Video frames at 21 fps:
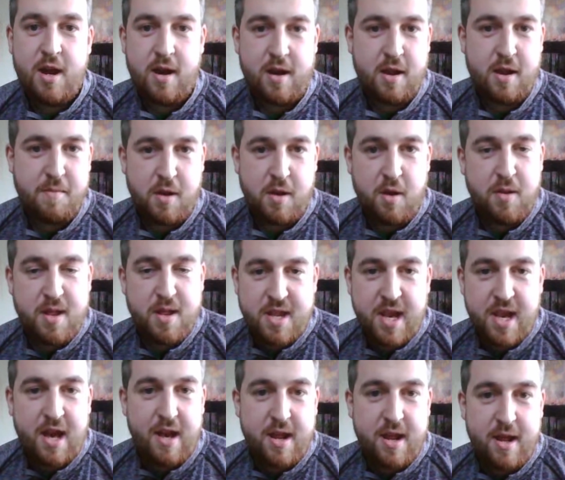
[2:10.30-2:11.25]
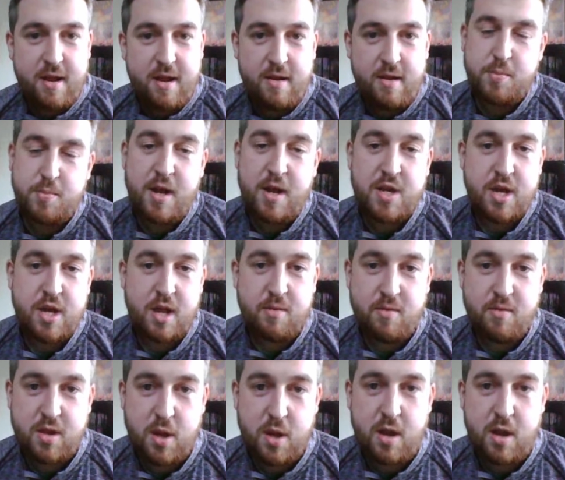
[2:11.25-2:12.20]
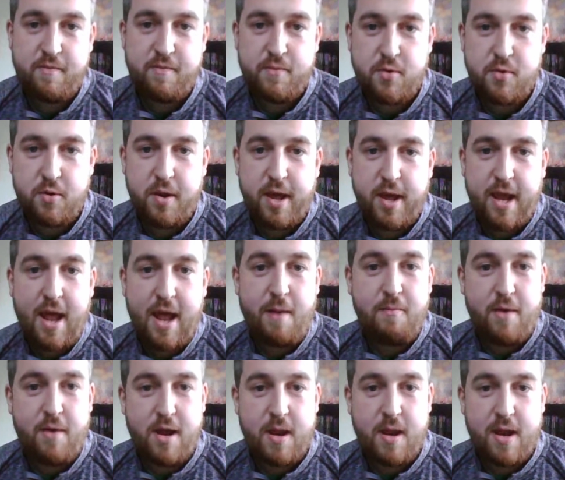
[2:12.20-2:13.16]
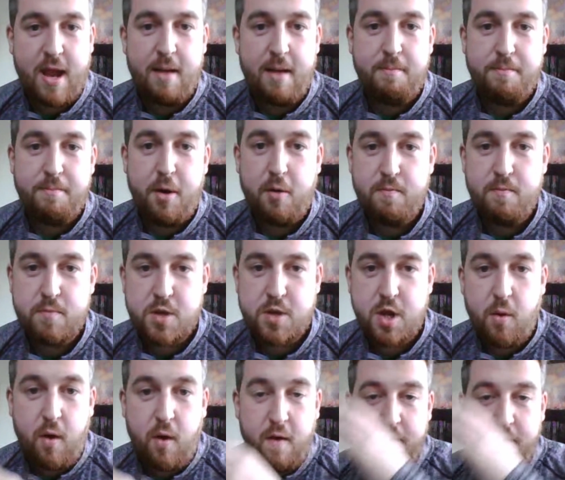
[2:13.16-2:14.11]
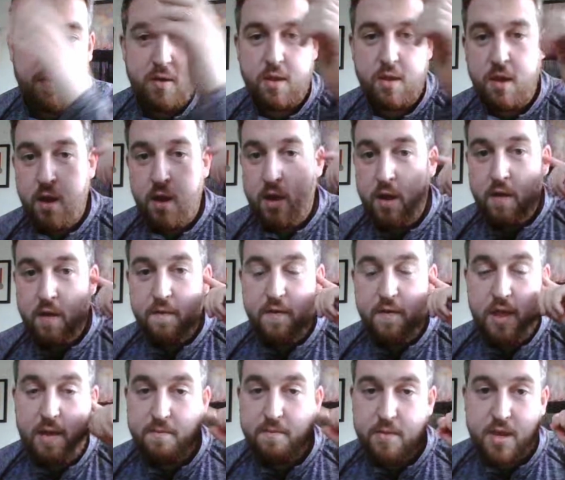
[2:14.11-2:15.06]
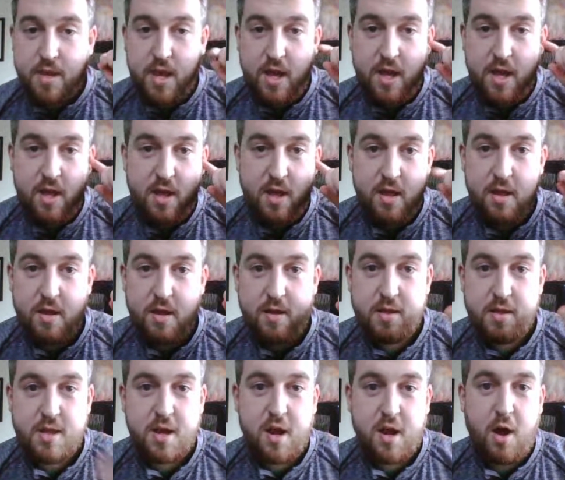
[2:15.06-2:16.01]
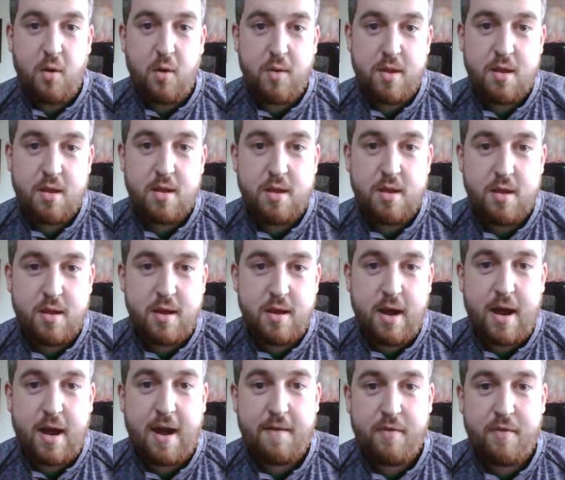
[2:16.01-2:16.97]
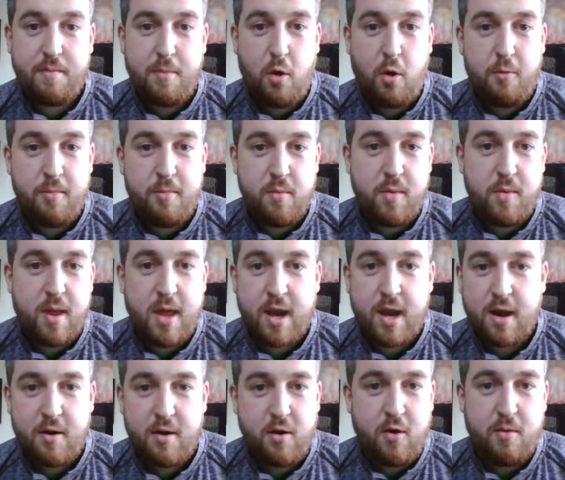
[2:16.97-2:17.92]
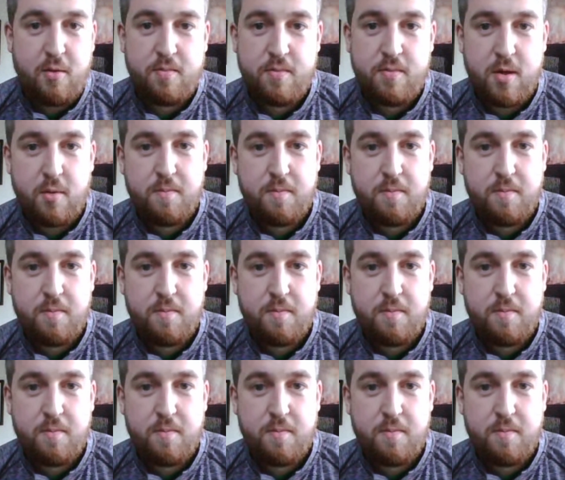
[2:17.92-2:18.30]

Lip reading: the community there, especially within Liverpool again, where they get bombed so often, for them to go and have a moment where they can all